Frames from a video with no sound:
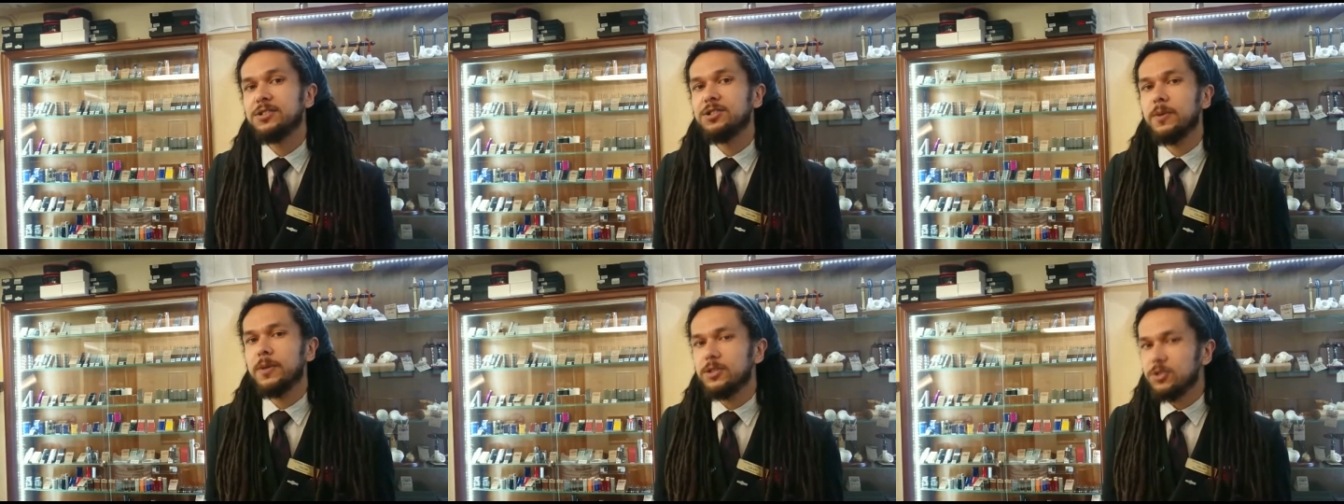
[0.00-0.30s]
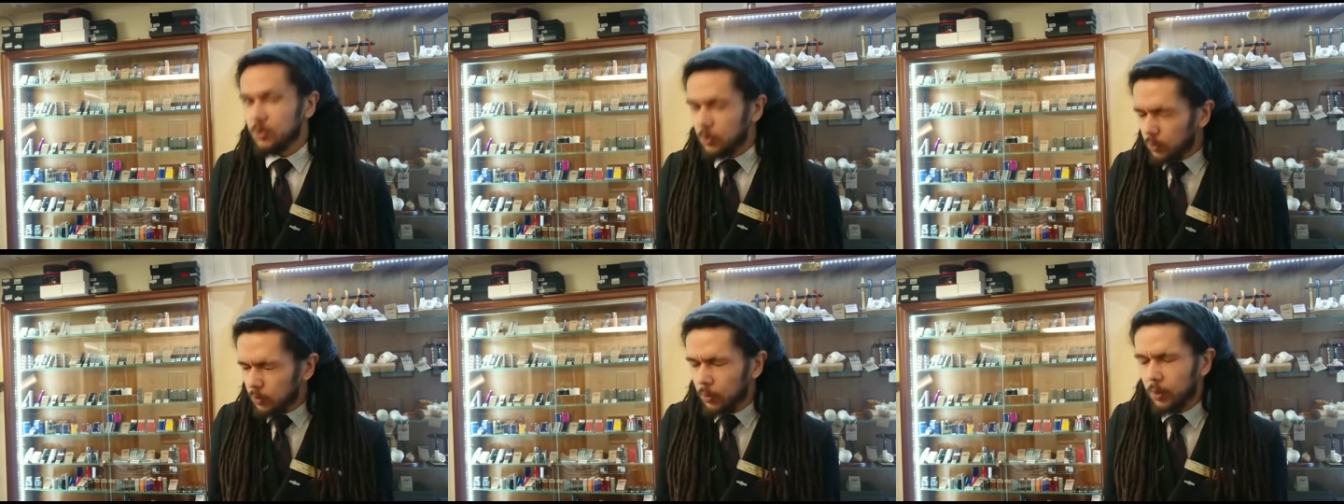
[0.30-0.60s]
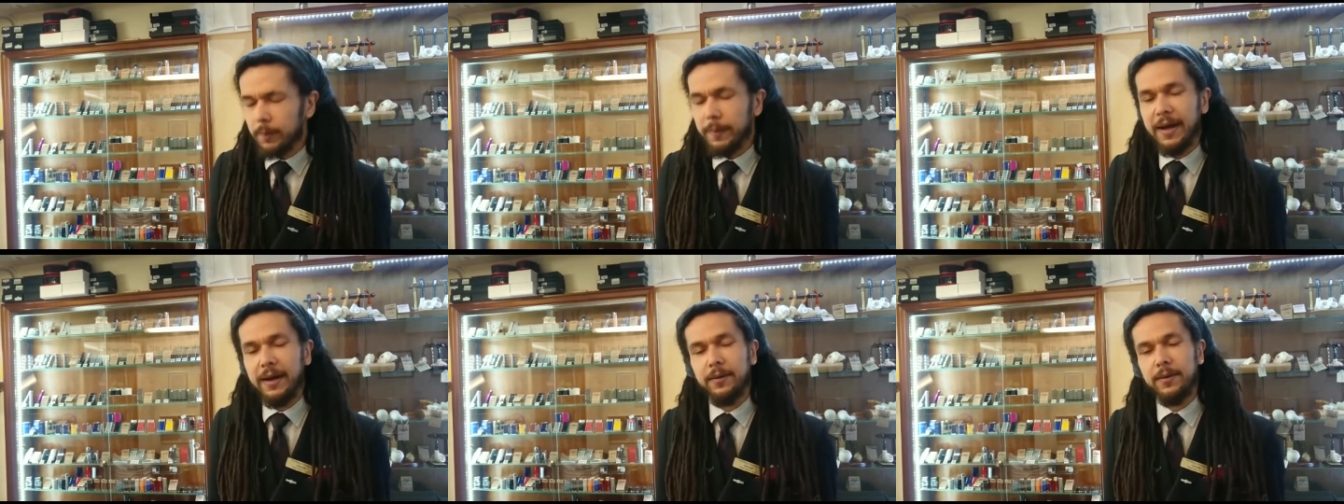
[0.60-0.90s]
so it's
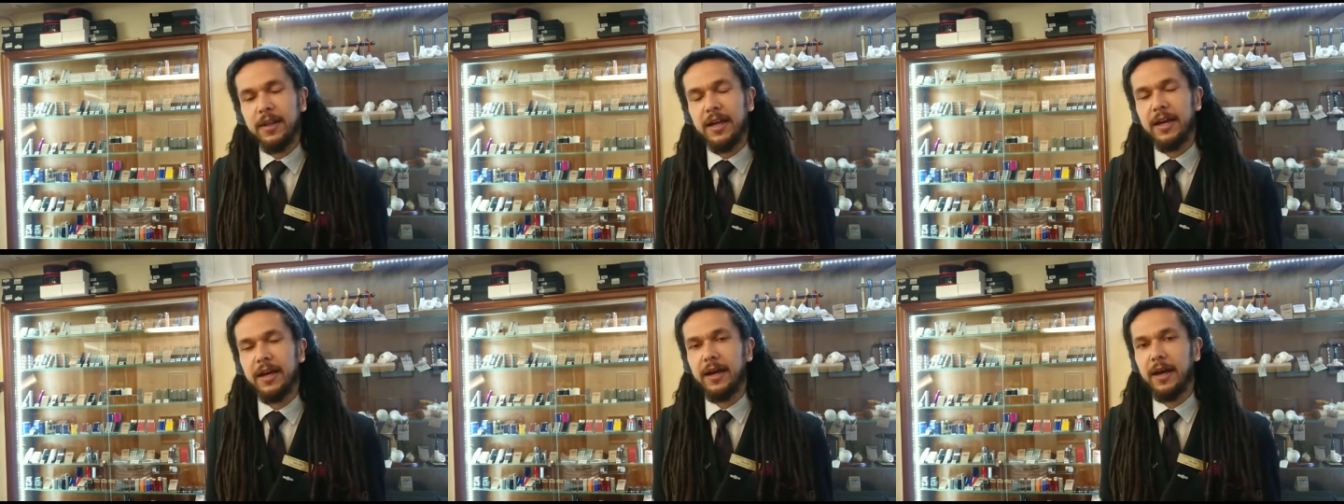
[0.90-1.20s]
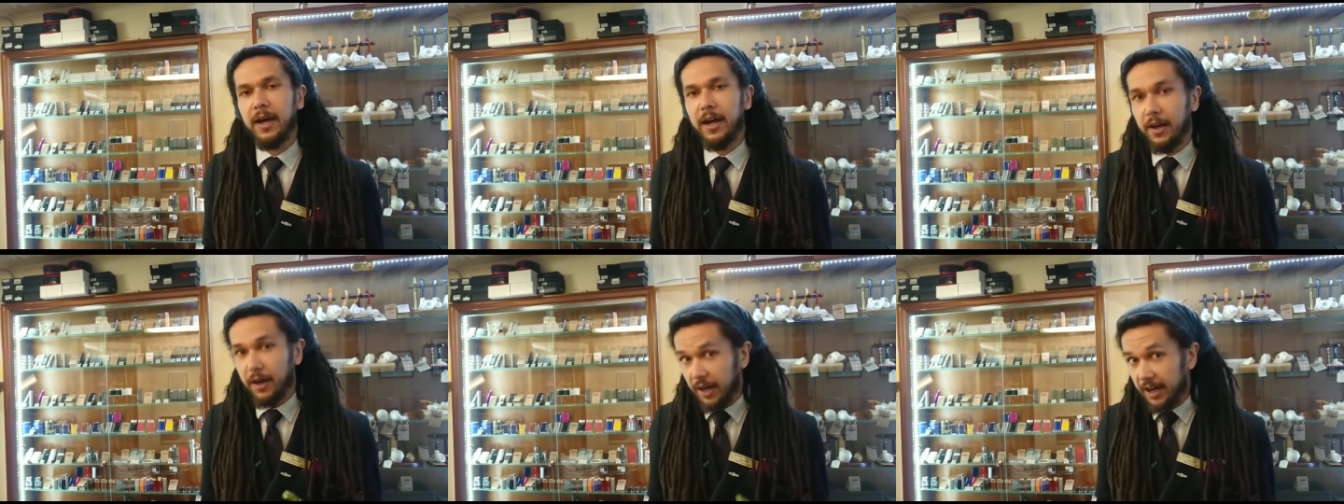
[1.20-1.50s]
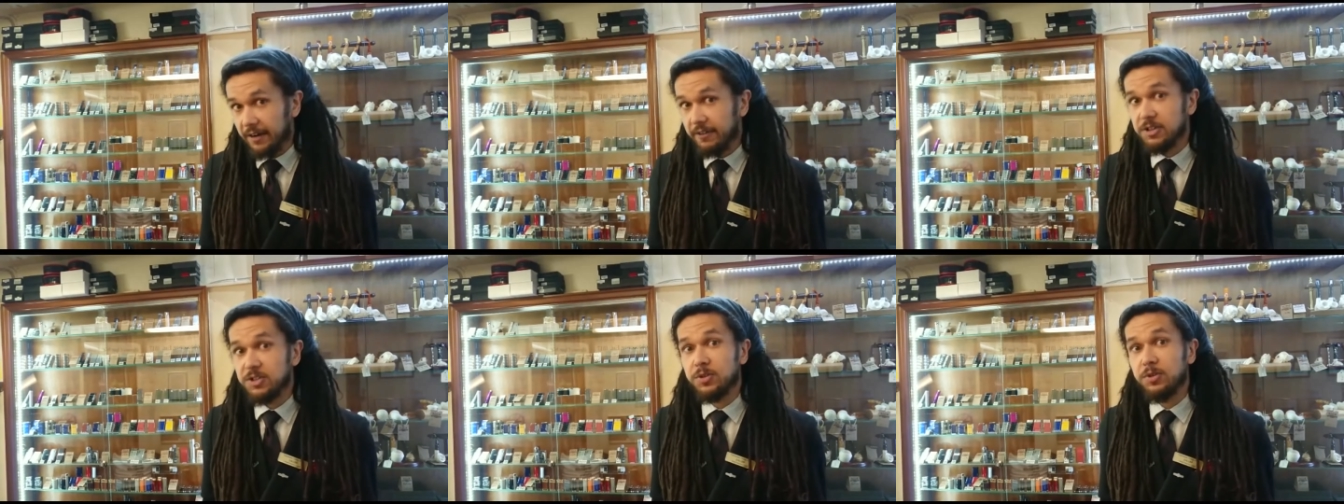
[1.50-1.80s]
all about that uh,
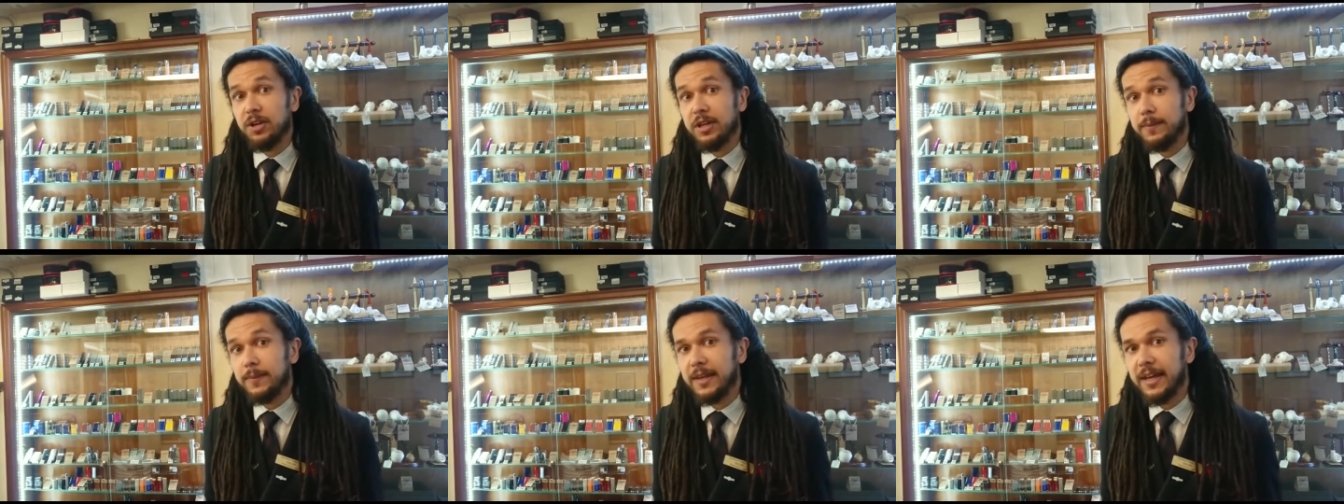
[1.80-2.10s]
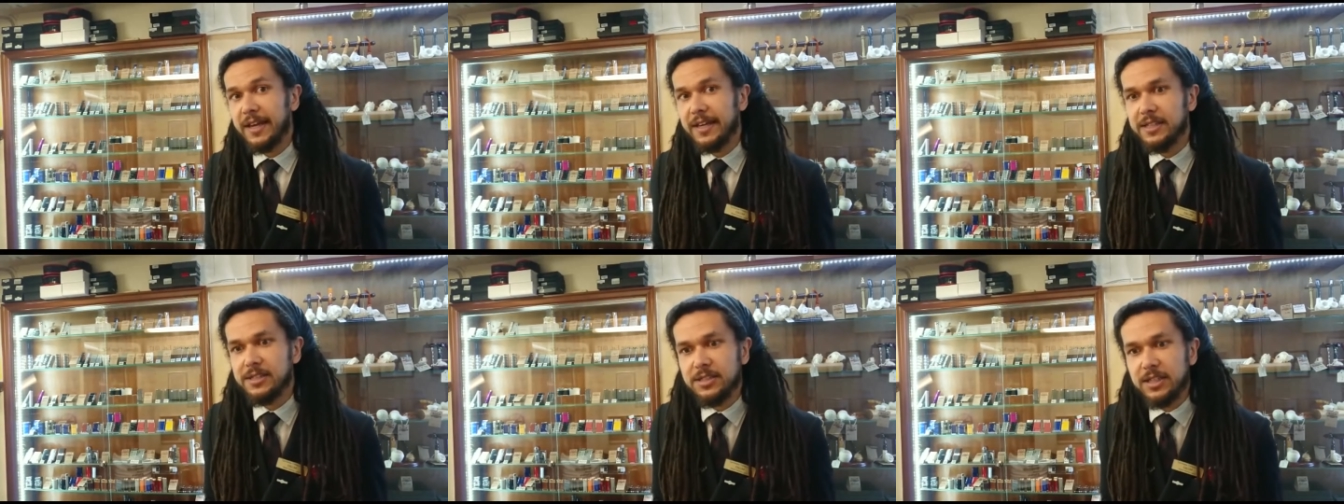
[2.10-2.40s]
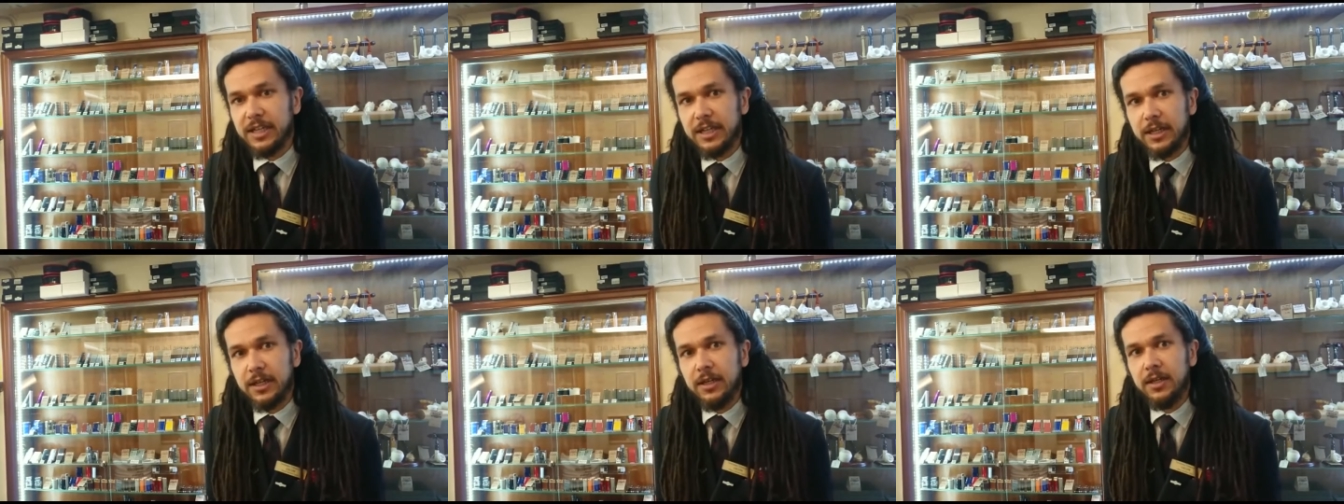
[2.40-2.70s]
Irish cream
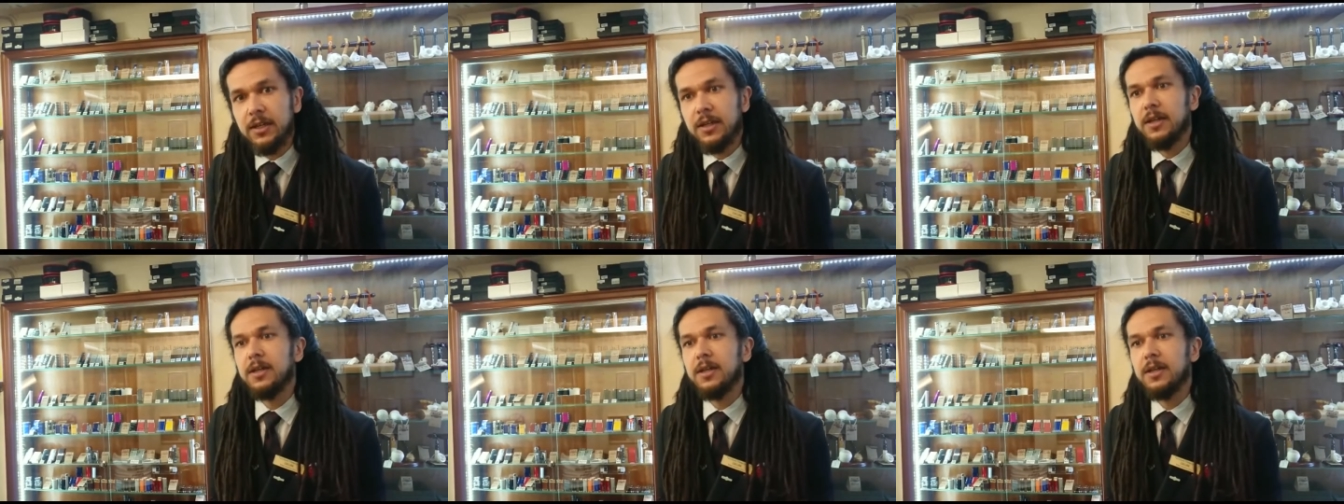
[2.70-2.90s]
casing.